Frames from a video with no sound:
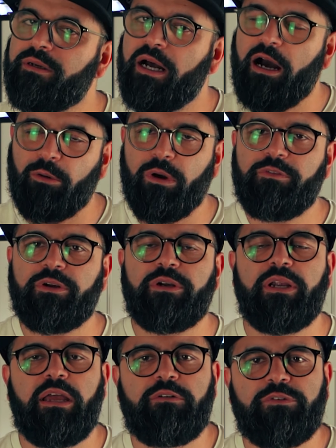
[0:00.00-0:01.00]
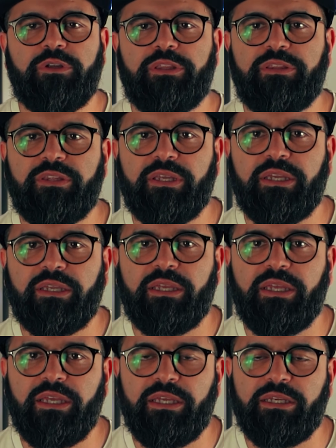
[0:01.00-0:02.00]
However,
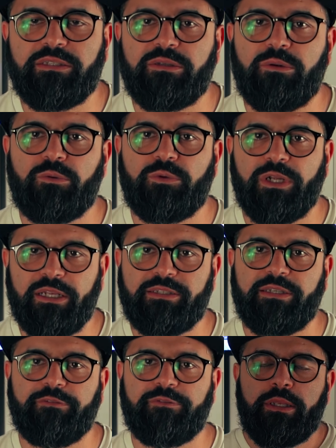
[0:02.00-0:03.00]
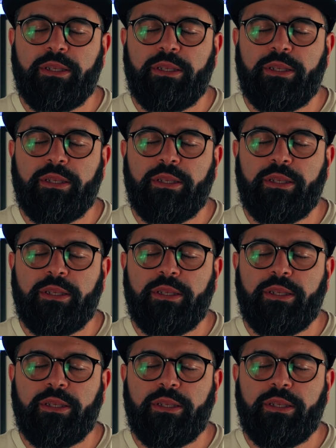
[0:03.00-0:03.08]
everything is relative.